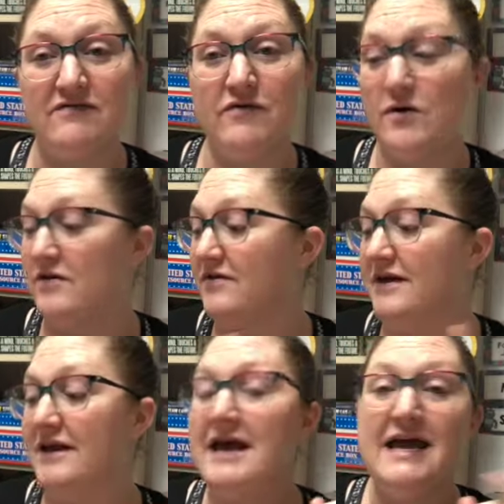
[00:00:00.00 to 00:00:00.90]
for
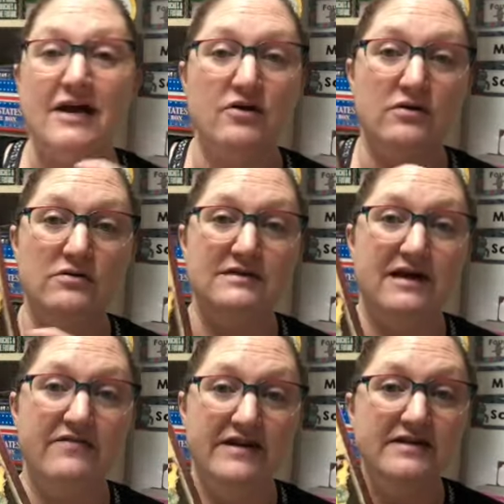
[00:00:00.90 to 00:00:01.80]
the Heroes
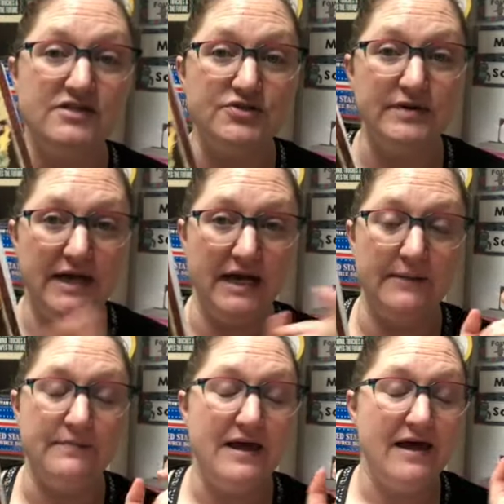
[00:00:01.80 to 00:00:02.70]
of History
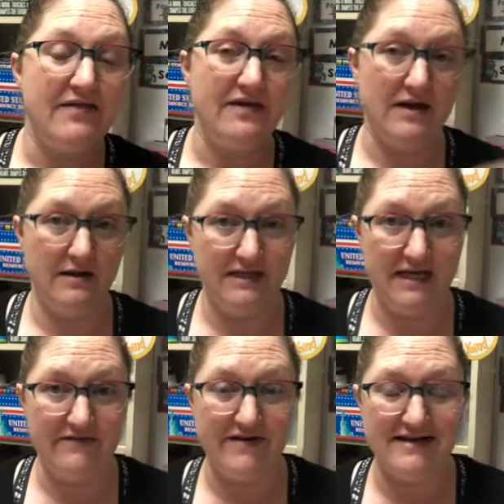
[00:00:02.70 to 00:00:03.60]
that I'll
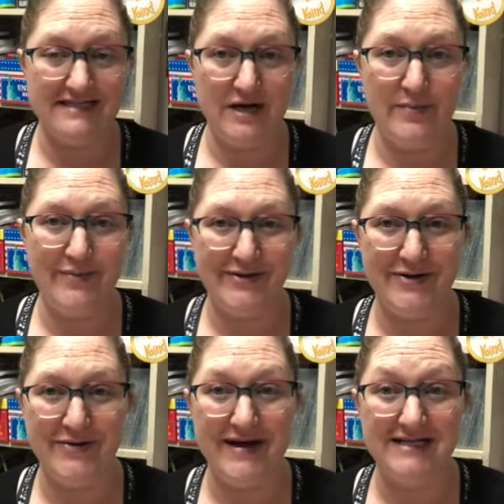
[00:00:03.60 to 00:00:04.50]
leave down
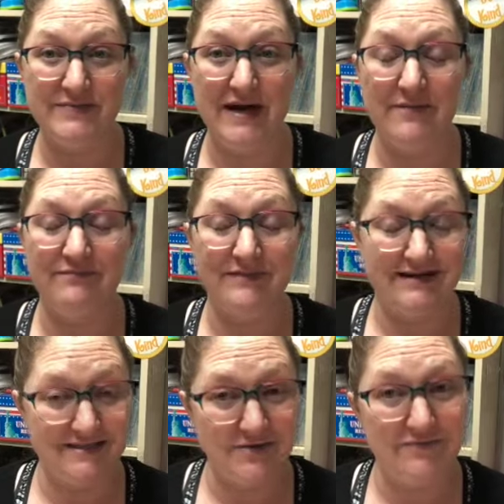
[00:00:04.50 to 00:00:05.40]
below as well.
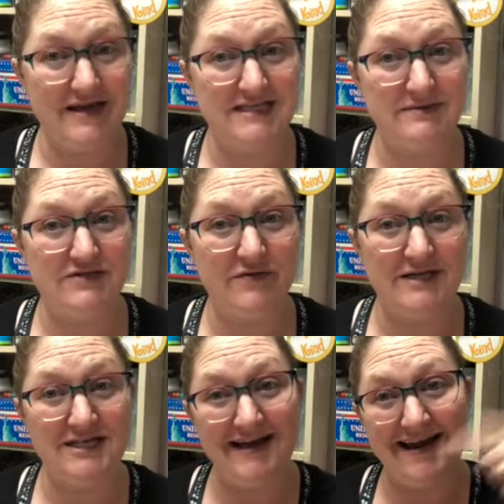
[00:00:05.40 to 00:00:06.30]
So thanks so much for
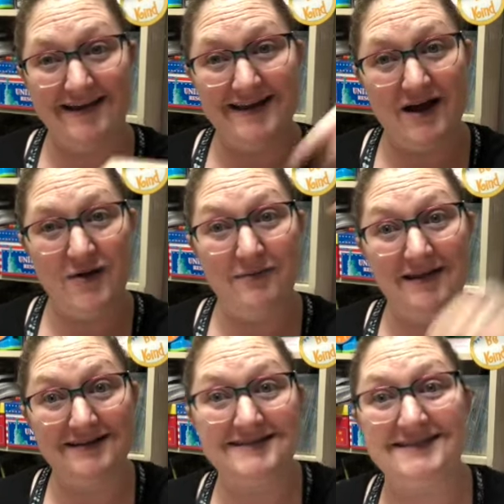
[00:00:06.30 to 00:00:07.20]
watching. And now
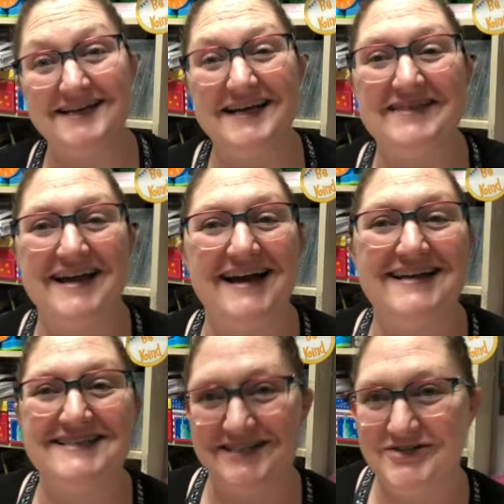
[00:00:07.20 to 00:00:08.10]
let's see
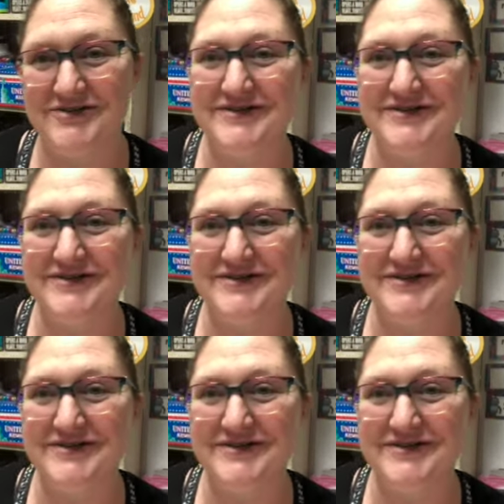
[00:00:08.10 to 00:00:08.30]
that digital